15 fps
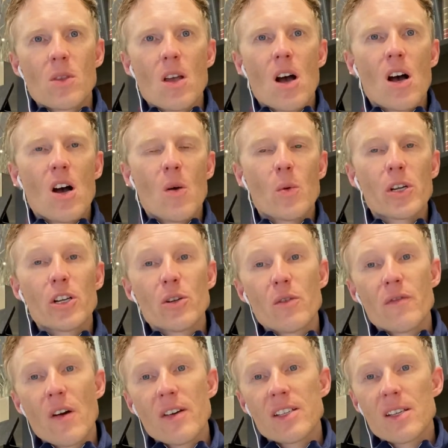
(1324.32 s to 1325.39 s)
We're going to do
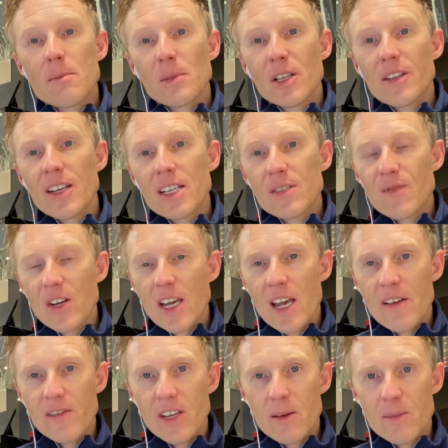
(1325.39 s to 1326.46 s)
very similar things for
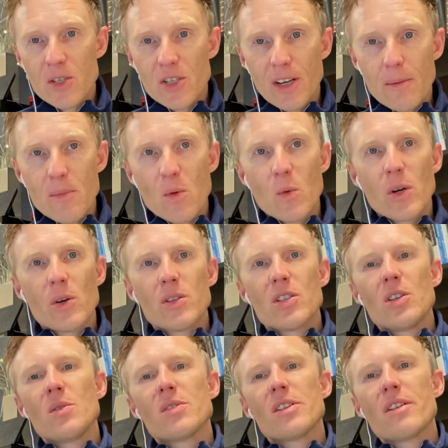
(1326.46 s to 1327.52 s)
KV imaging, but we're going to
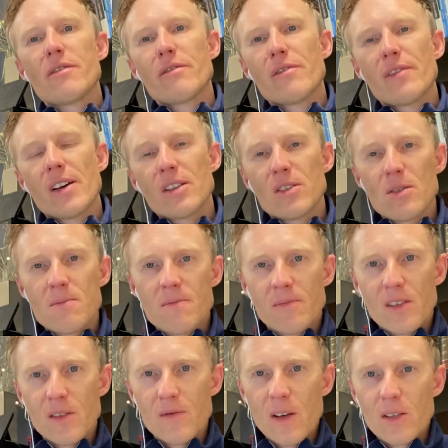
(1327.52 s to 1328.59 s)
use a different phantom.
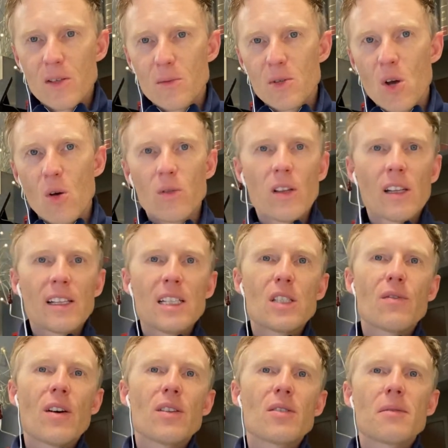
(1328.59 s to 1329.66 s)
This phantom's called the Leeds
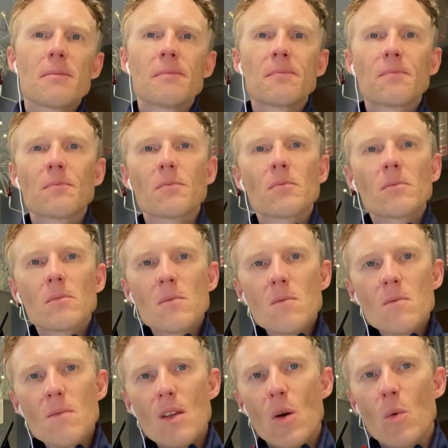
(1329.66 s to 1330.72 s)
phantom.
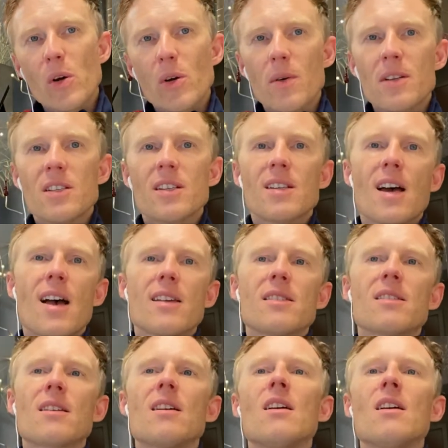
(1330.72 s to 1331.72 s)
We're going to test